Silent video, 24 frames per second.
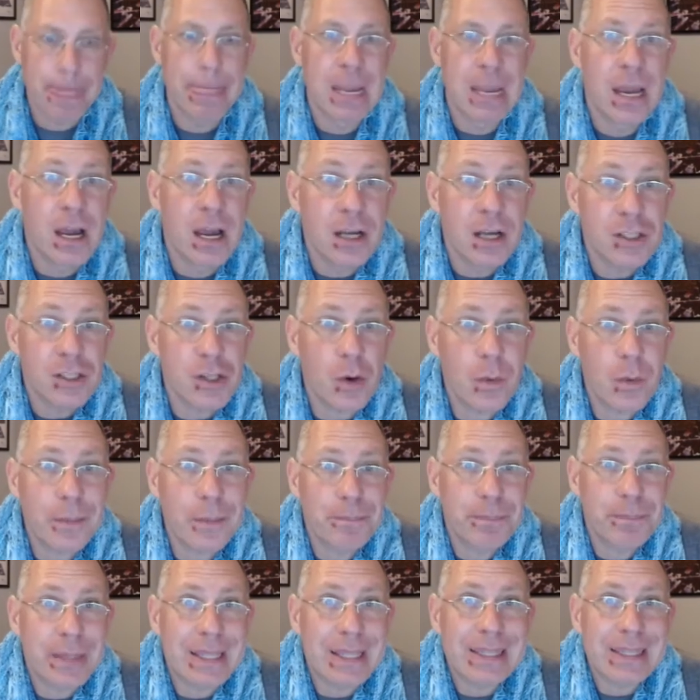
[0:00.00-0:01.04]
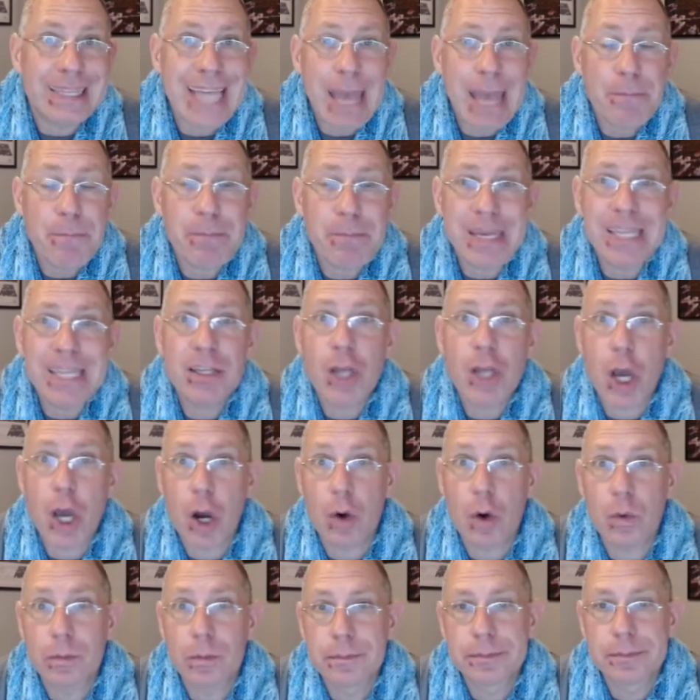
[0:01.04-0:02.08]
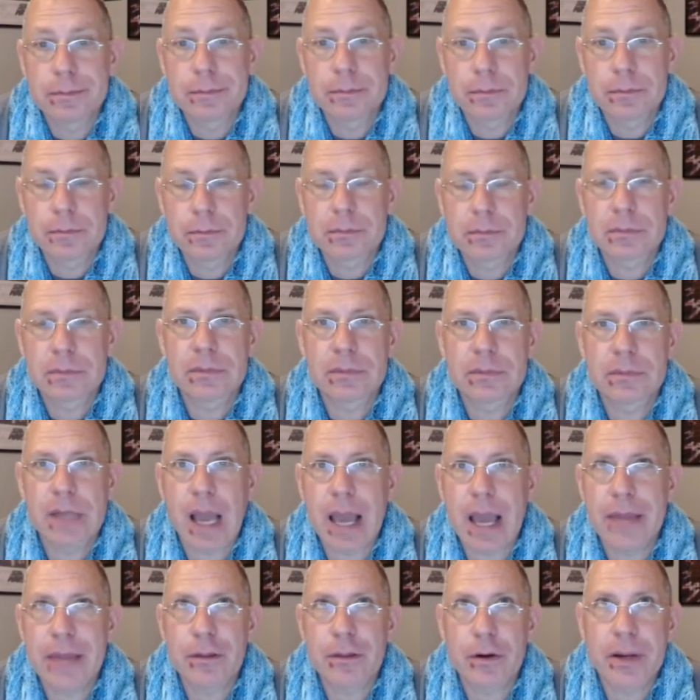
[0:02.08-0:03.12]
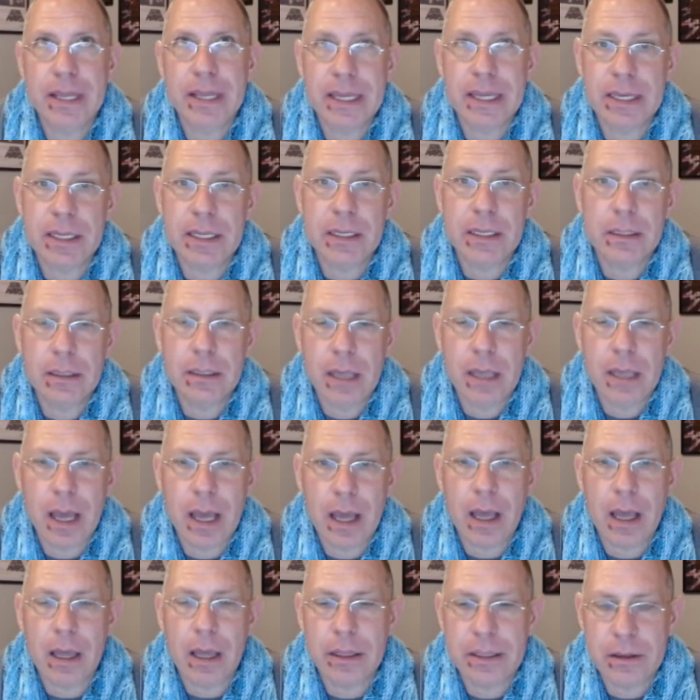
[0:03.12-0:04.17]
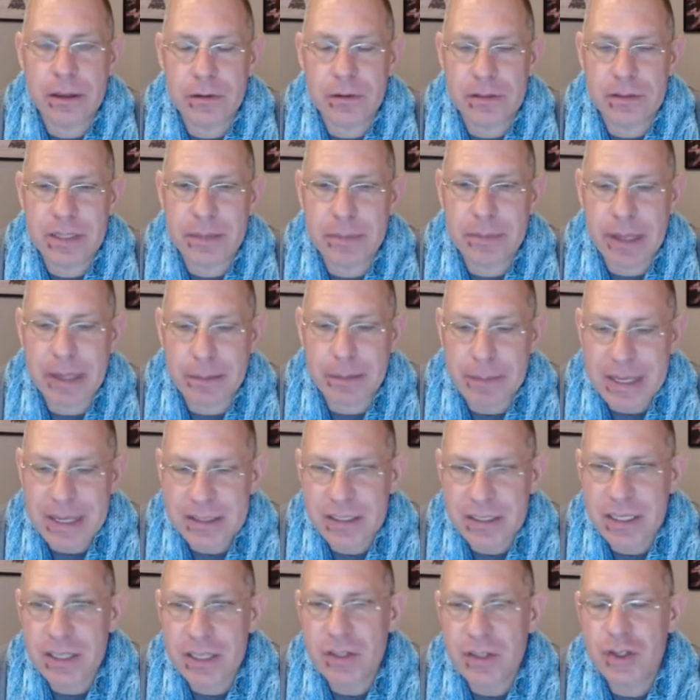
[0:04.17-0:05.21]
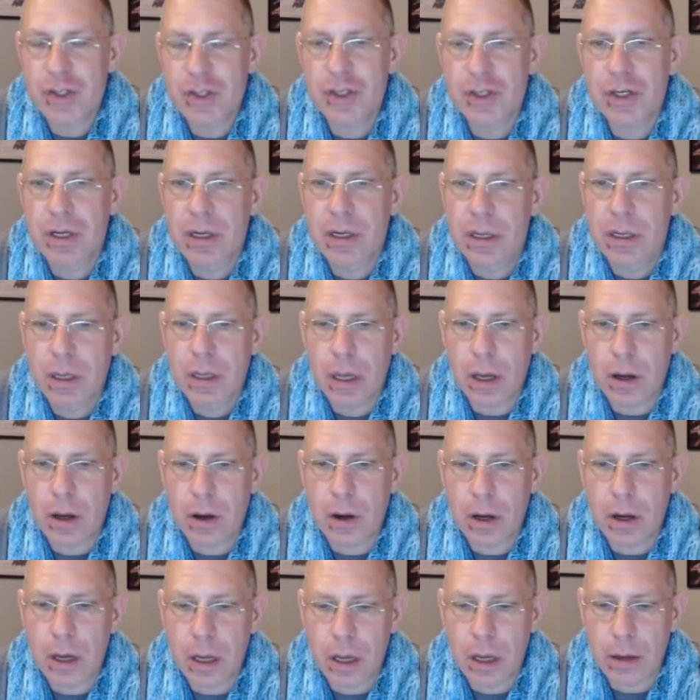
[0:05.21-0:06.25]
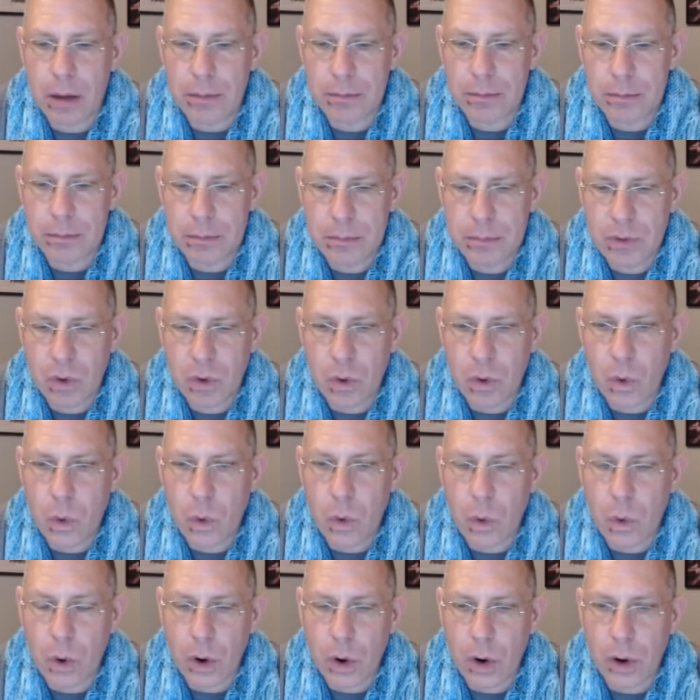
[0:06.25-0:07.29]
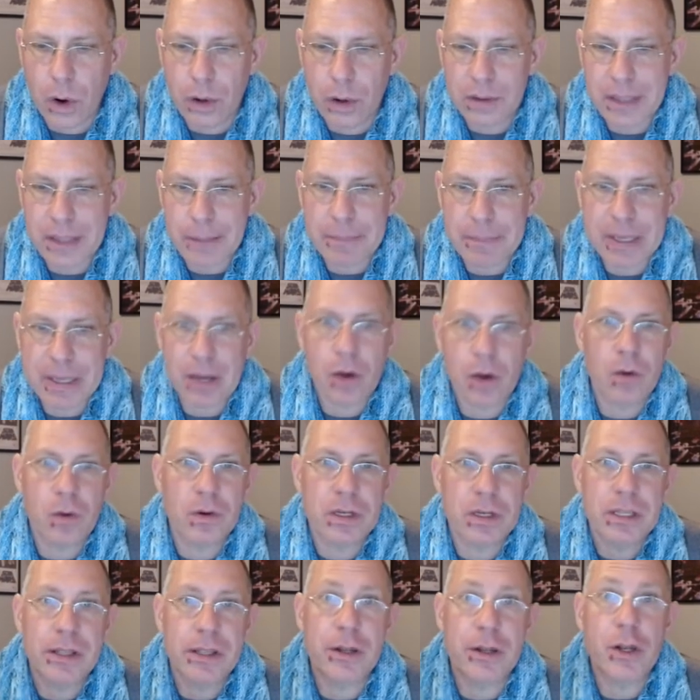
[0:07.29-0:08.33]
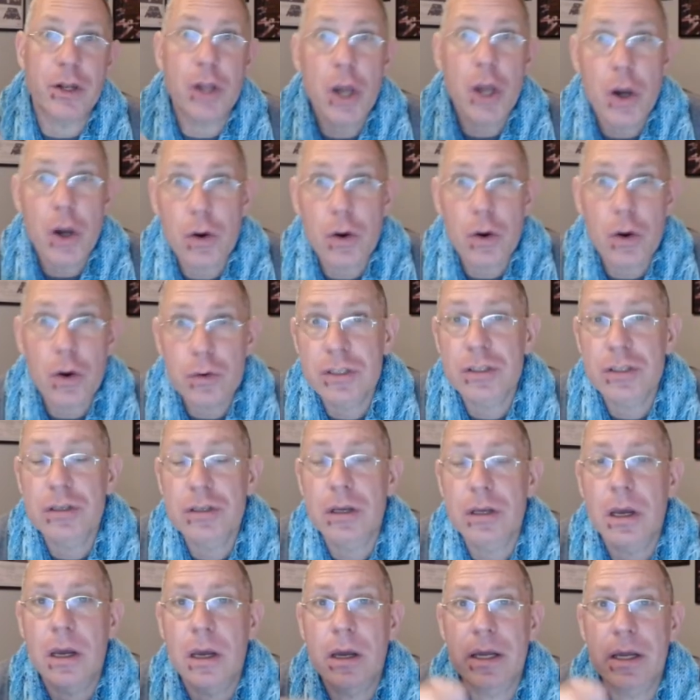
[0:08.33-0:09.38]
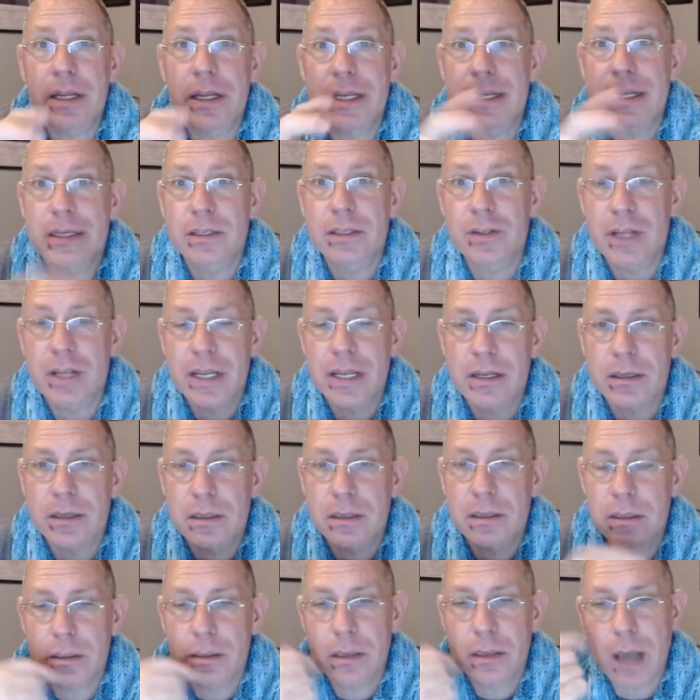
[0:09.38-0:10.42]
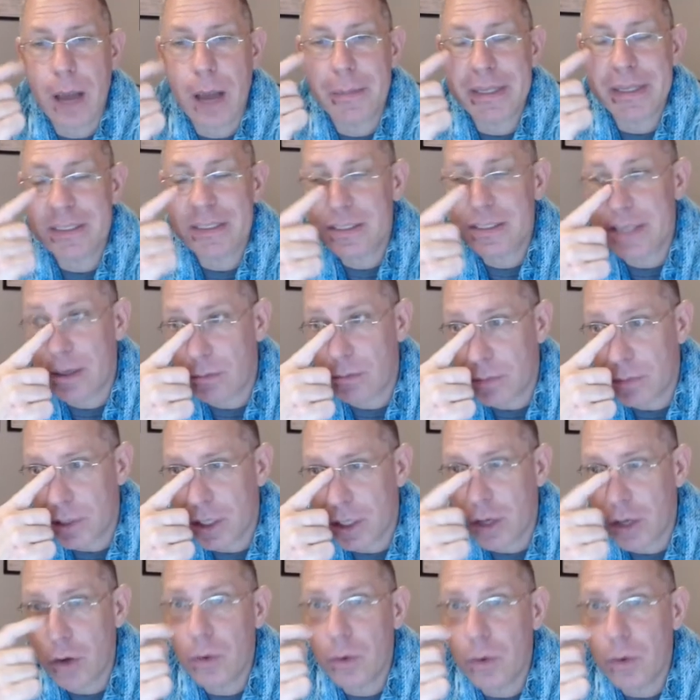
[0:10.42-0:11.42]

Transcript: So let me know, either in, uh, you know, send me a message, um, or let me know in the notes, uh, in, in comments down below,